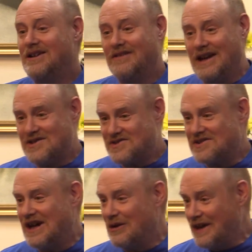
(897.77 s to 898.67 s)
and
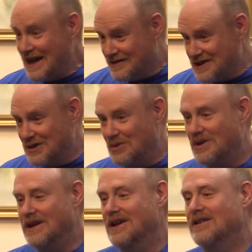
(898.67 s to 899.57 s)
that's how that deal
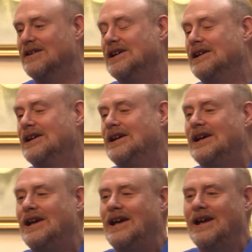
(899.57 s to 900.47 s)
will end.
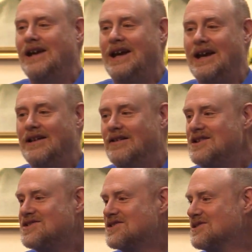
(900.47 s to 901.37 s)
And
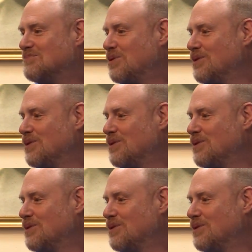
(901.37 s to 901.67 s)
this